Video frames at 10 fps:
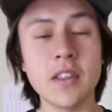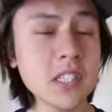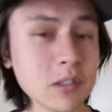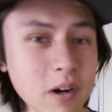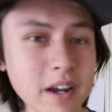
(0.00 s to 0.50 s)

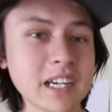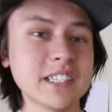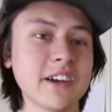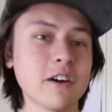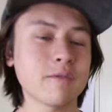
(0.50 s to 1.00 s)
This is one I
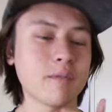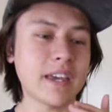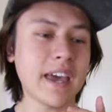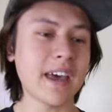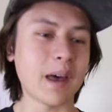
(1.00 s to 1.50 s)
actually got from
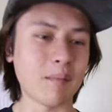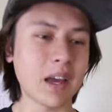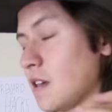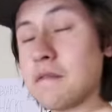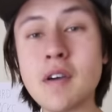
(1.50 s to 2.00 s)
Cam.
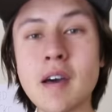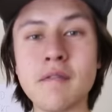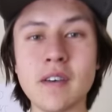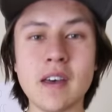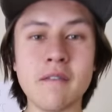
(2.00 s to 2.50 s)
If you
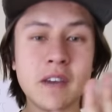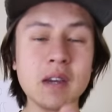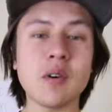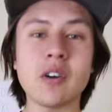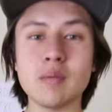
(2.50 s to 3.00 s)
have a
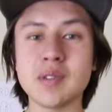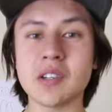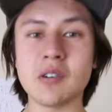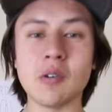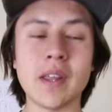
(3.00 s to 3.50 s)
fingerboard
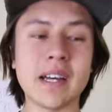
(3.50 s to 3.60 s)
obstacle